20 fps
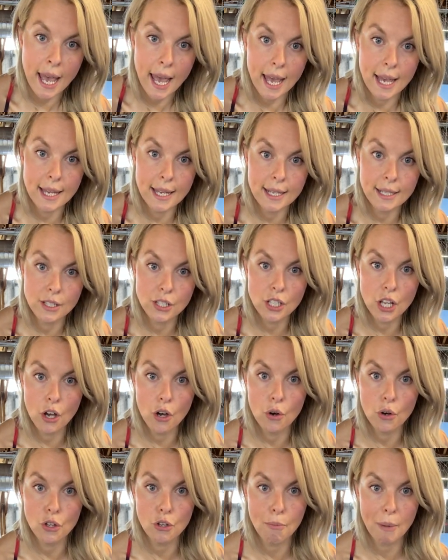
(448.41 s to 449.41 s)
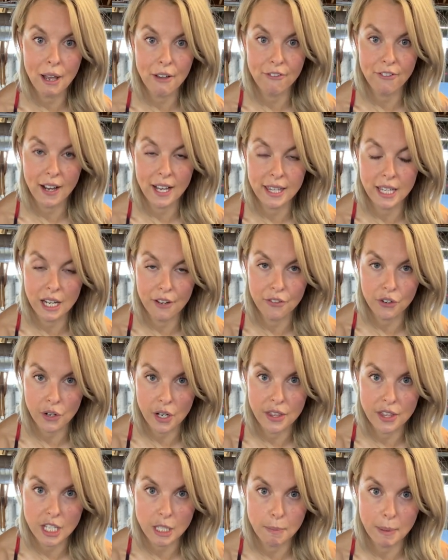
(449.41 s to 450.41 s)
And so you might find that if you're
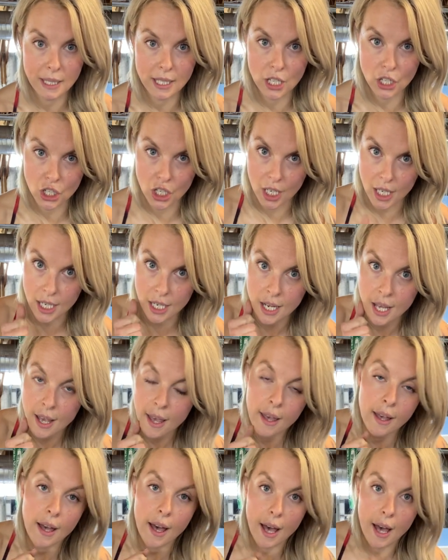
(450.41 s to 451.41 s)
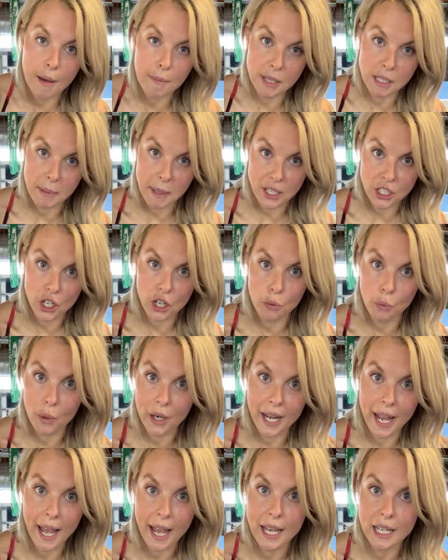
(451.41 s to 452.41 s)
in this position, especially on
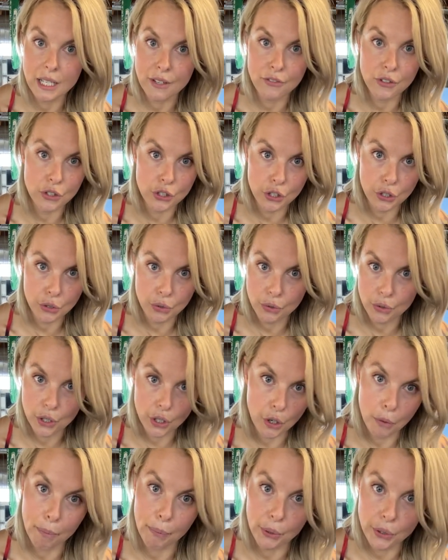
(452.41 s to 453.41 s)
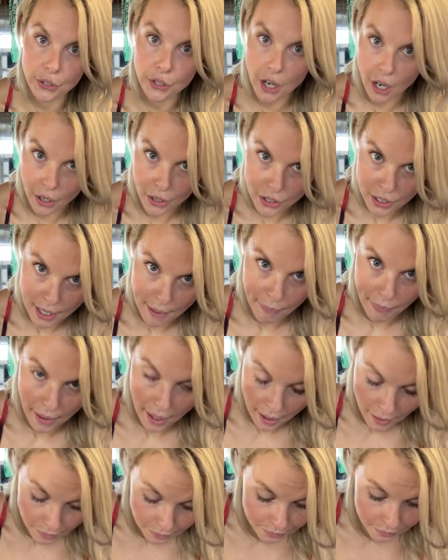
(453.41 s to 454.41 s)
one hand, if you do, bird dog or
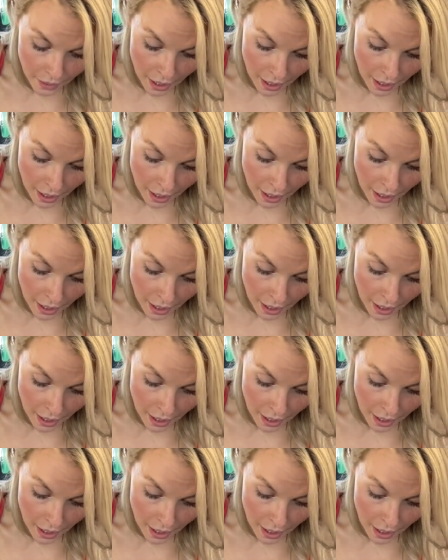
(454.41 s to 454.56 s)
something,